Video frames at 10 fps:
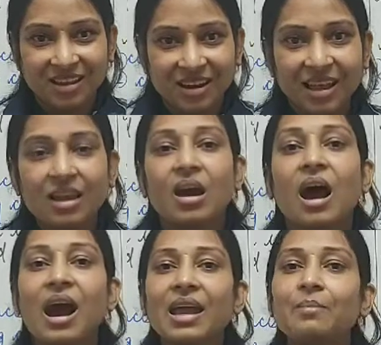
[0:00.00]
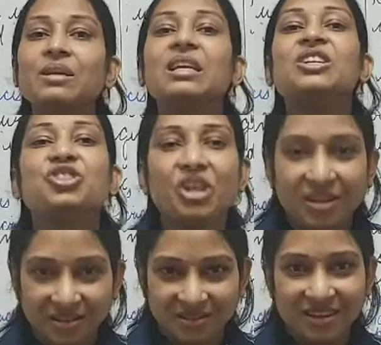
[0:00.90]
Like I am
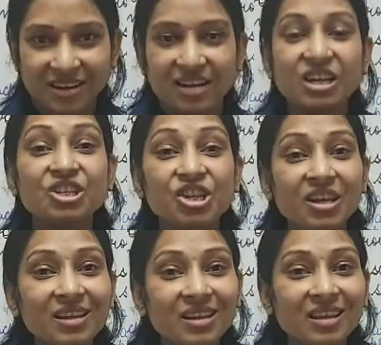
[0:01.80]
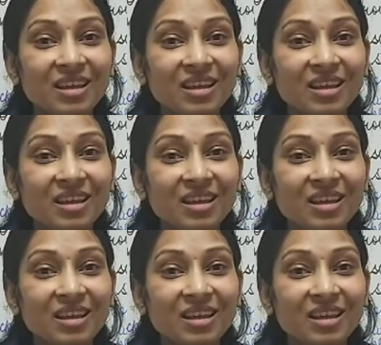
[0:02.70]
teaching. Teaching